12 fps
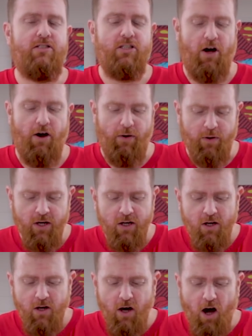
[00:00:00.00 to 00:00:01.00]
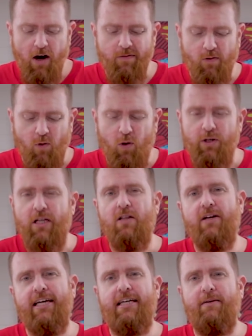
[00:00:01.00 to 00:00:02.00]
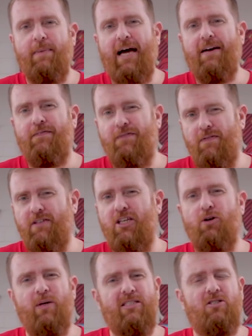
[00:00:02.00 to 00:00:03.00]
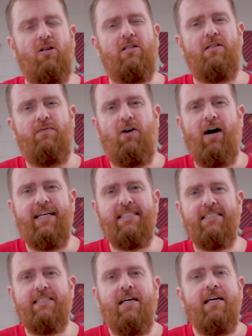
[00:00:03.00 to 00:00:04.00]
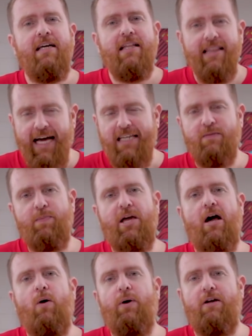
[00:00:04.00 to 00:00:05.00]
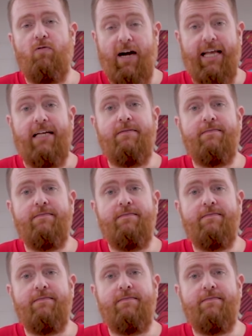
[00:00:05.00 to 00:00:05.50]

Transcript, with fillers: So overall, you're looking at about a $50 US device that is PoE ready.